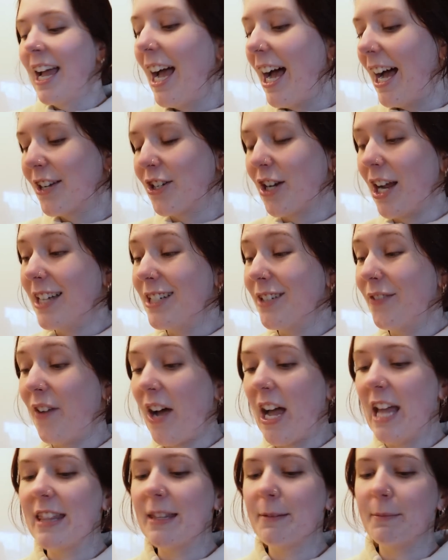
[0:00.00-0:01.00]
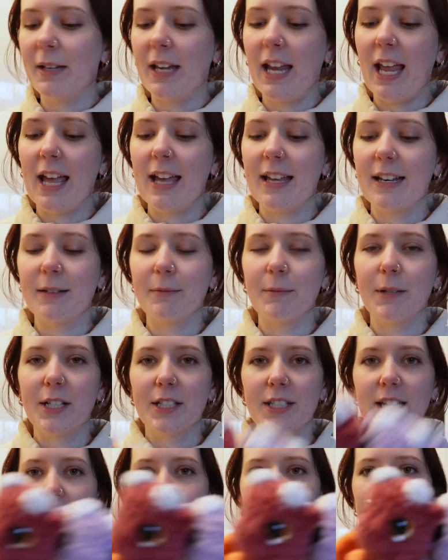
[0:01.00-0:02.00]
I tried to find them again
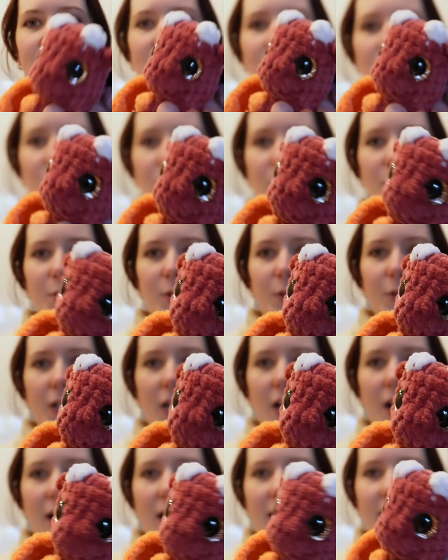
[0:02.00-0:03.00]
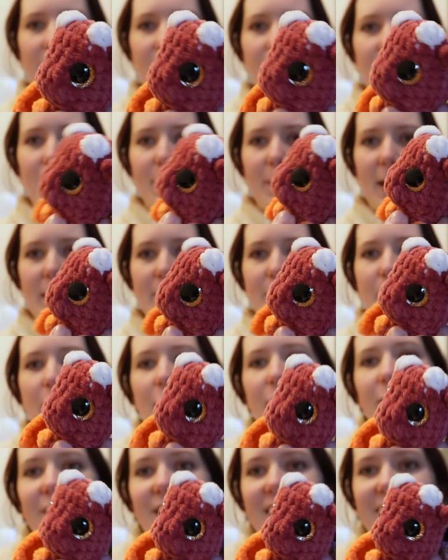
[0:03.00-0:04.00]
because I do kind of want to make
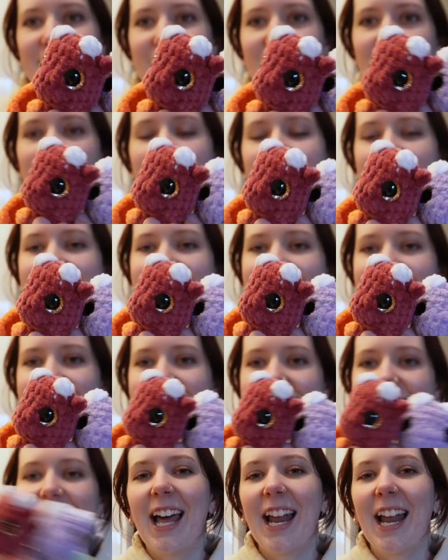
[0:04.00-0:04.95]
more of these dragons,